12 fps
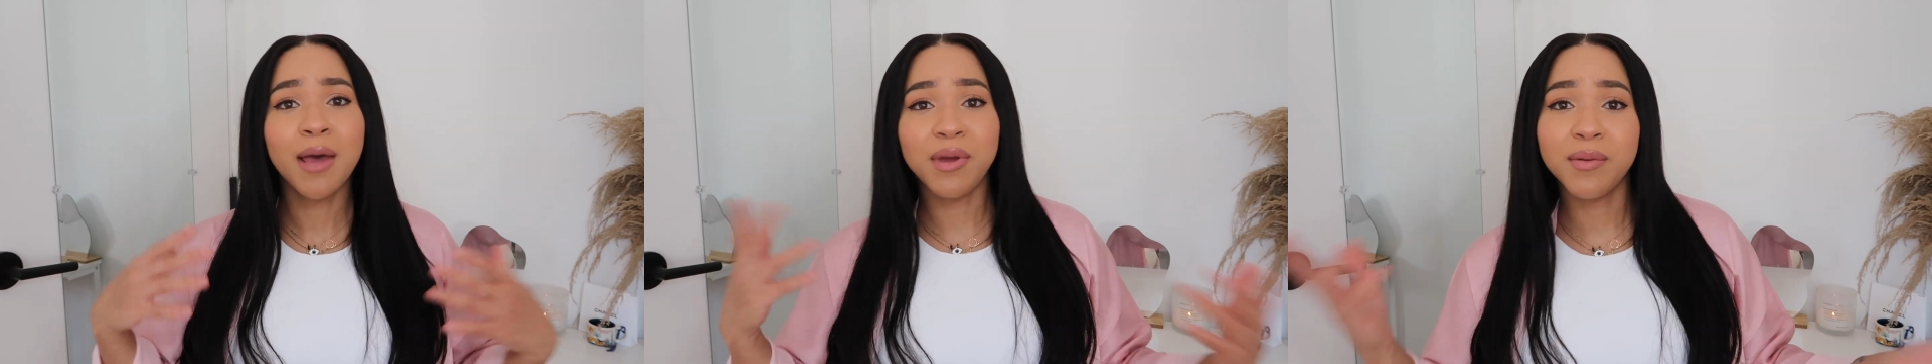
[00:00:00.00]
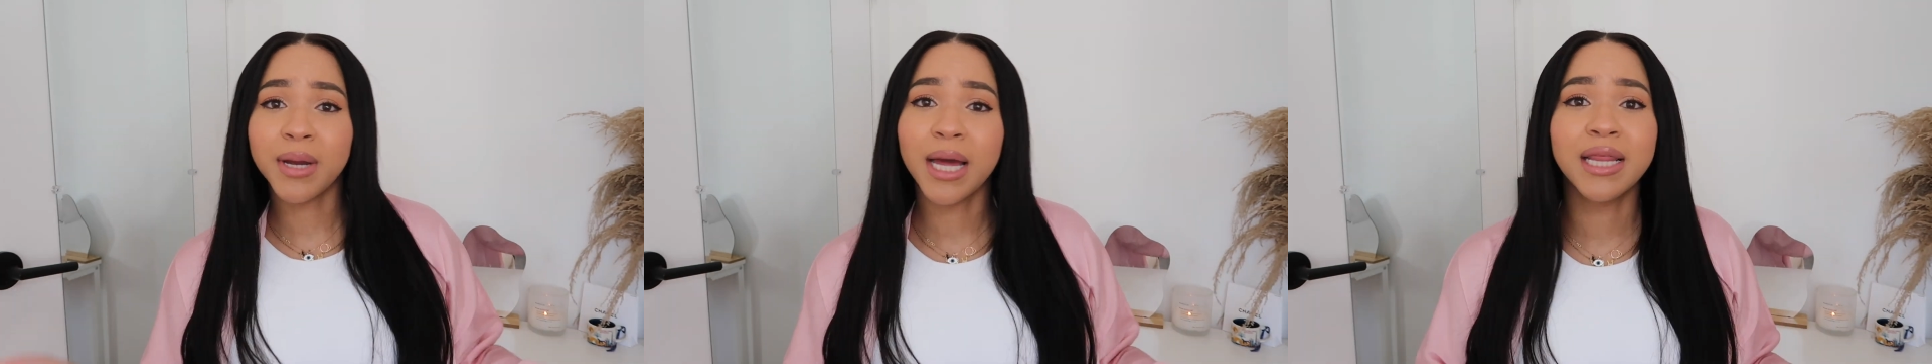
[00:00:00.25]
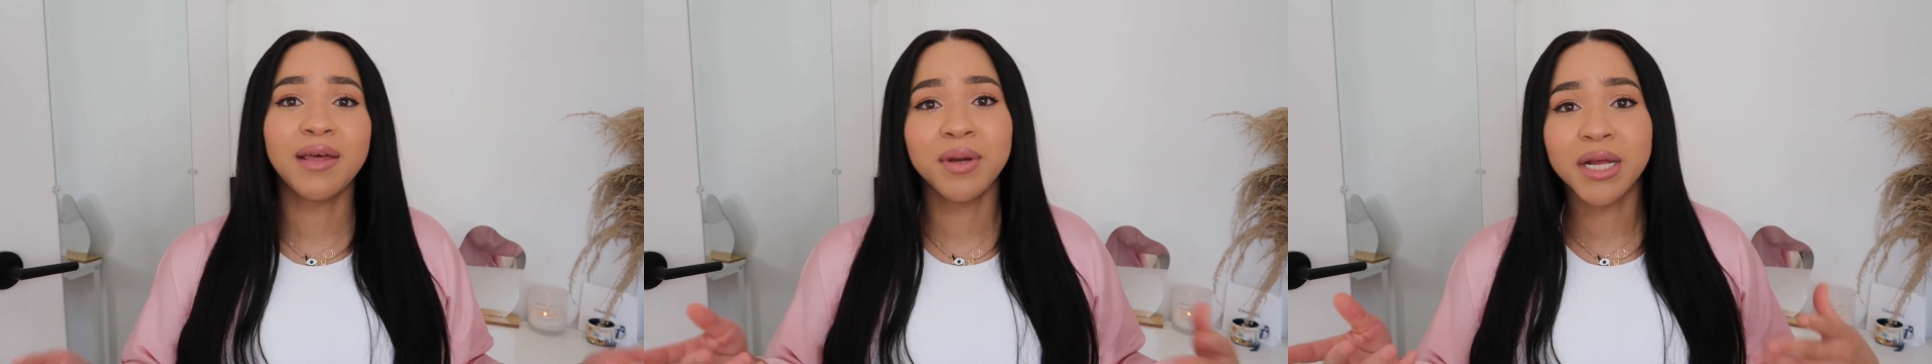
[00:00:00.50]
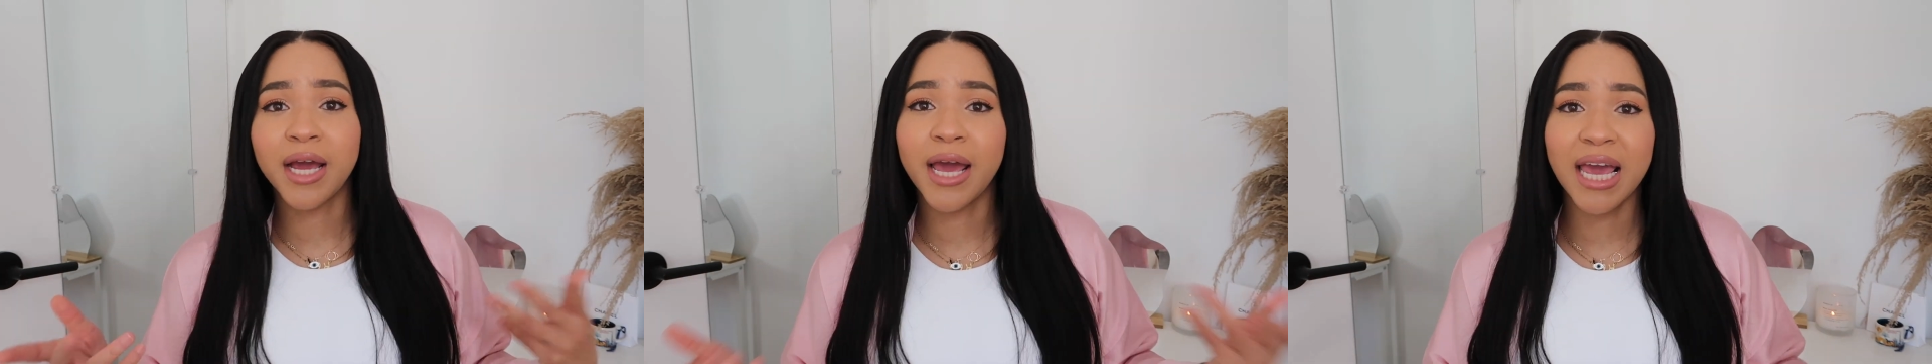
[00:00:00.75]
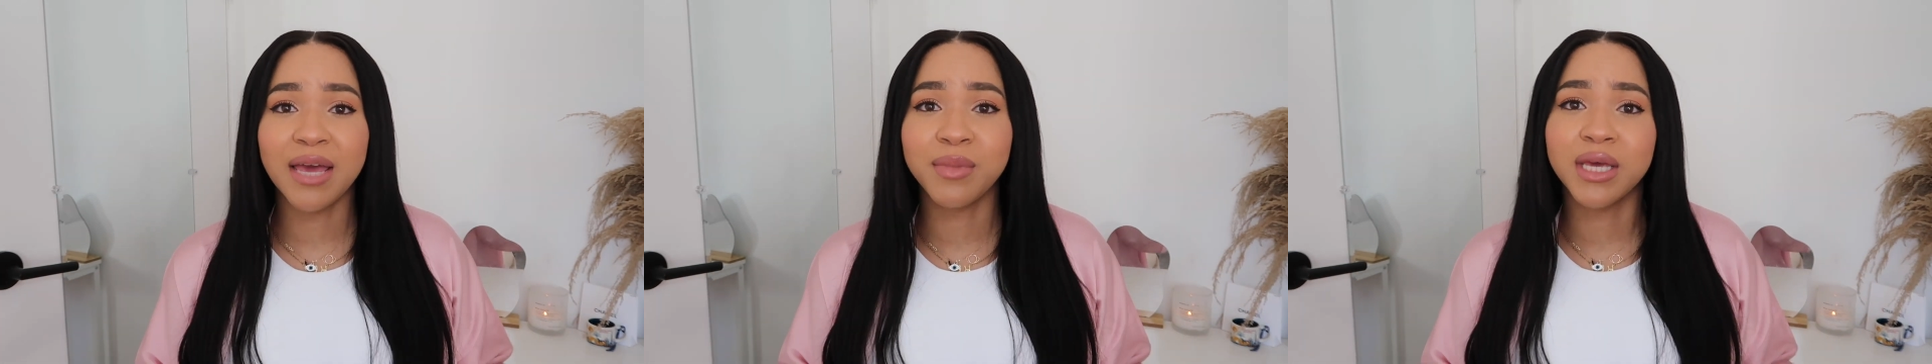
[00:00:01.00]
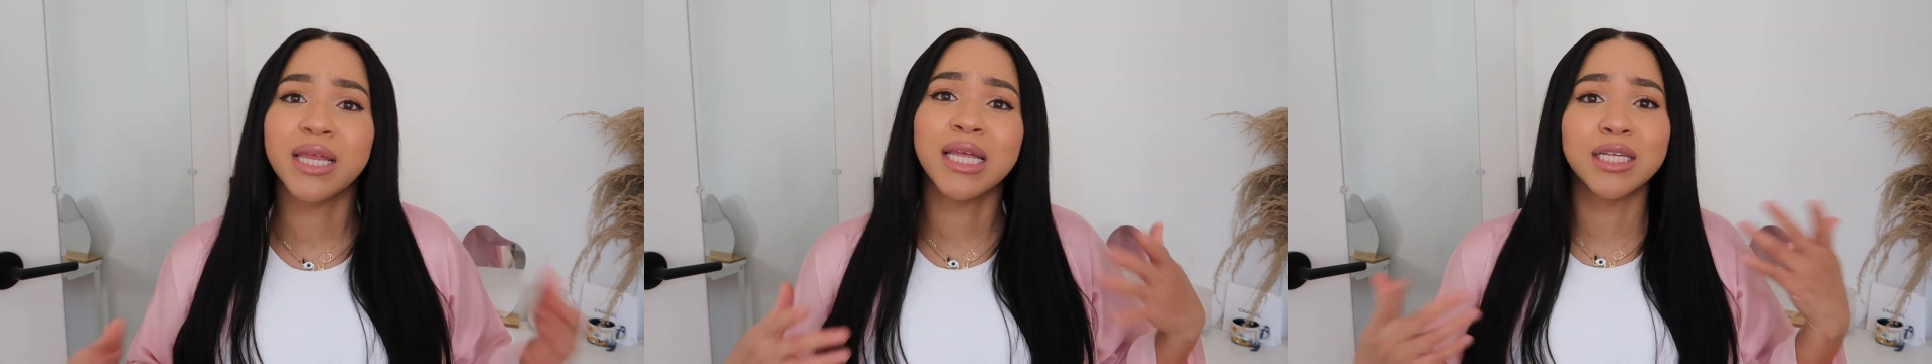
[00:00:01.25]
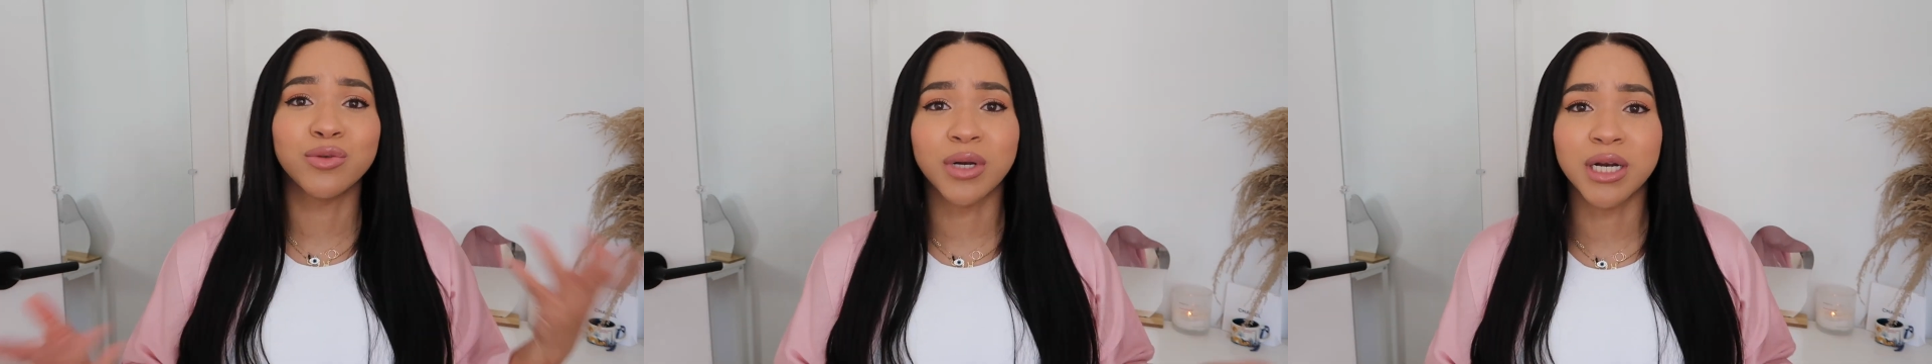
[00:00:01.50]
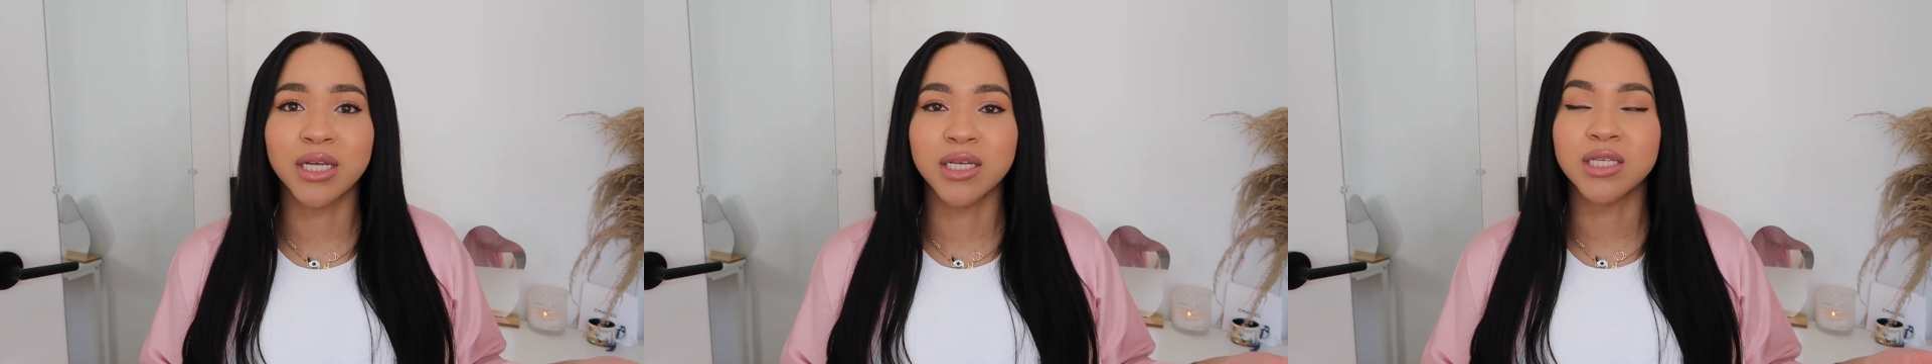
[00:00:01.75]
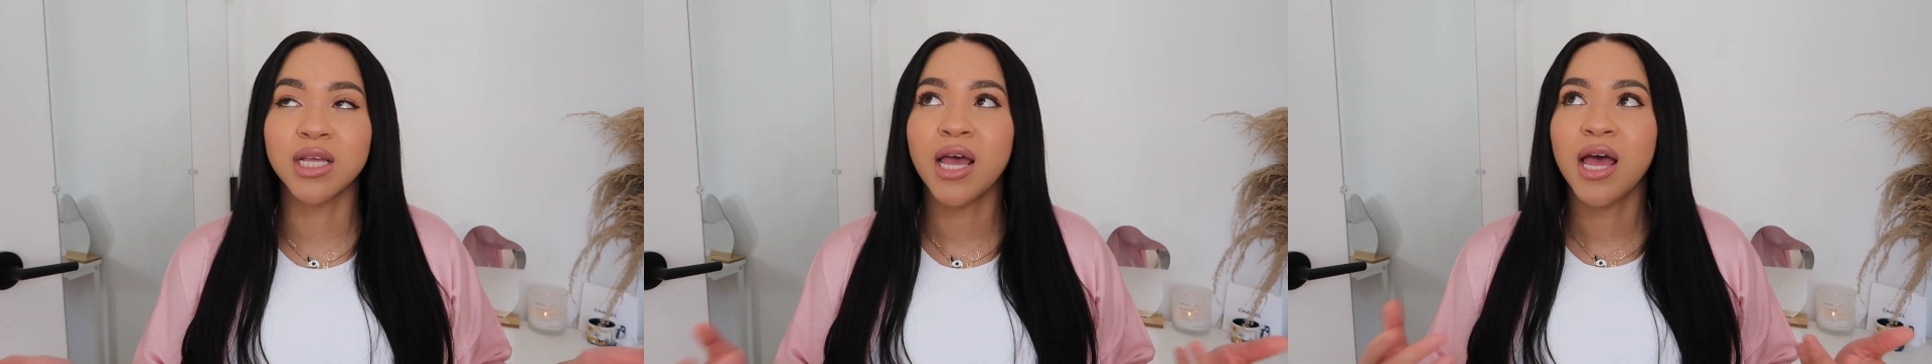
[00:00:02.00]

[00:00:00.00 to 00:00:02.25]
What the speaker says: People are gonna love me, they're gonna hate me. It is what it is.